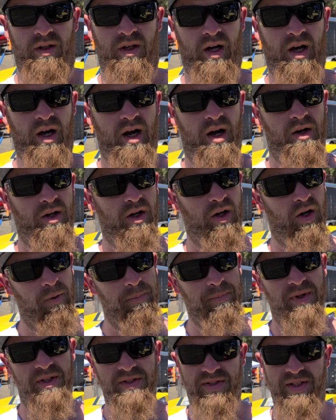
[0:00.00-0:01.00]
We're
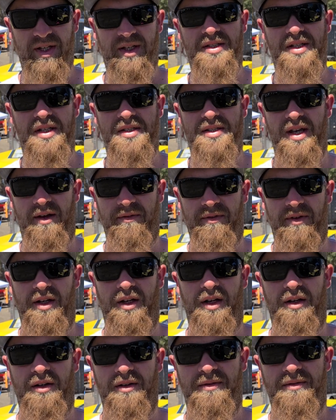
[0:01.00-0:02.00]
hoping 60,
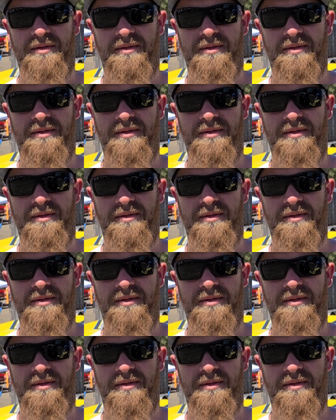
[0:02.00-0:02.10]
70.